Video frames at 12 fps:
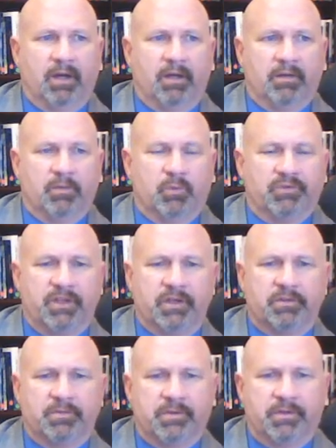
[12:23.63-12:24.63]
you will see the
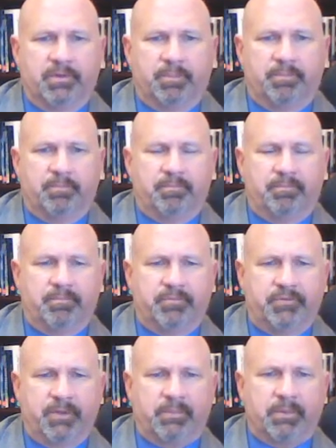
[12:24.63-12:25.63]

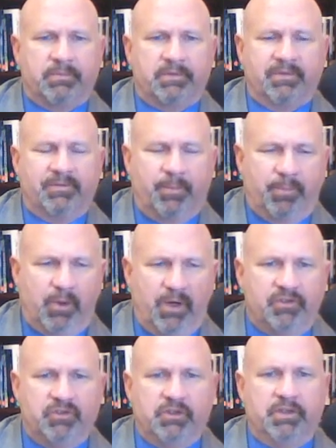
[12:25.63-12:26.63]
symptoms of
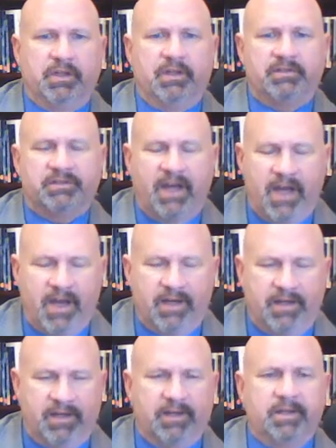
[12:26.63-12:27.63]
depression,
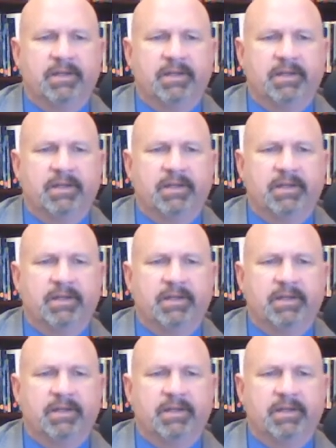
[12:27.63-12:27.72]
anxiety,